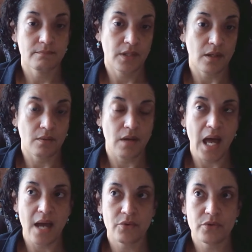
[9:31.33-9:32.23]
You know,
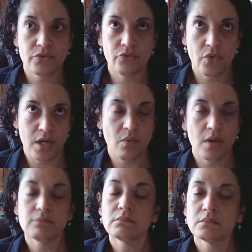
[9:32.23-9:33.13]
I was
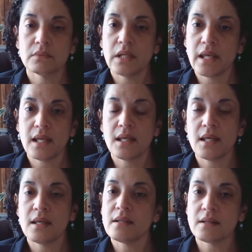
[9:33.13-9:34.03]
41
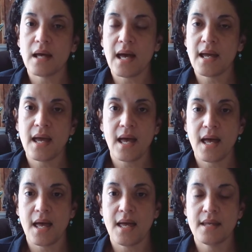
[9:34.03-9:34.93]
and I
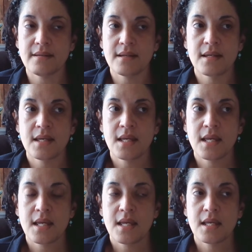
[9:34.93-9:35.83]
had
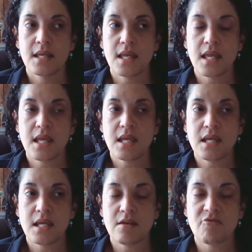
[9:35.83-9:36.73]

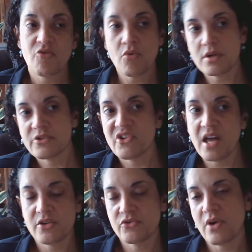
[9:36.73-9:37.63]
a
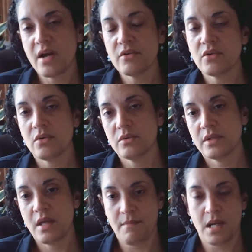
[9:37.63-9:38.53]
4/5-year-old
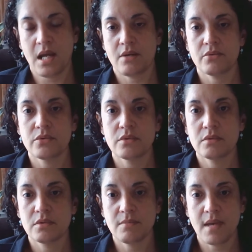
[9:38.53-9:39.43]
at my house
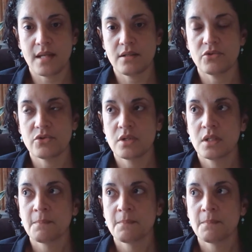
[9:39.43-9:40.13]
to manage.